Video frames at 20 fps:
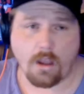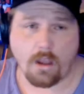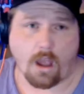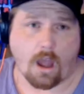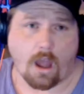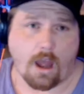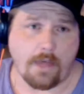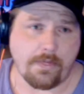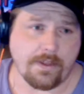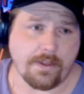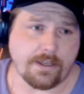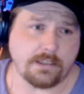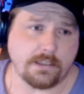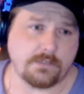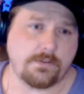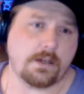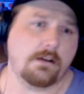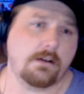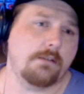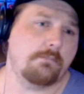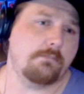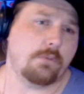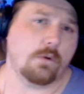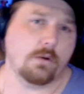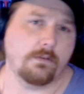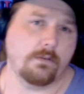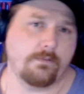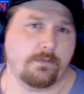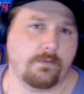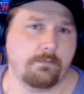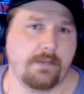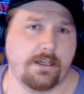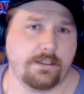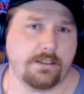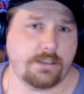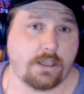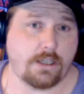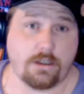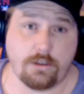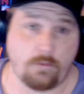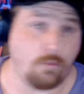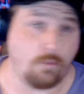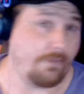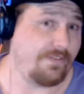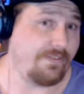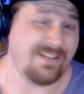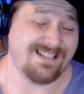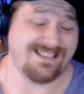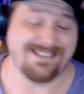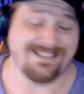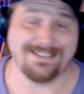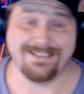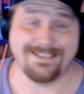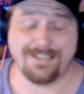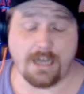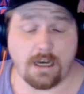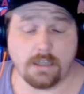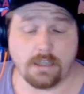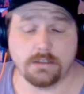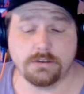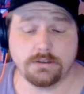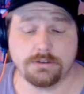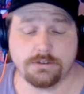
I think it's very important for me to tell you what this is not.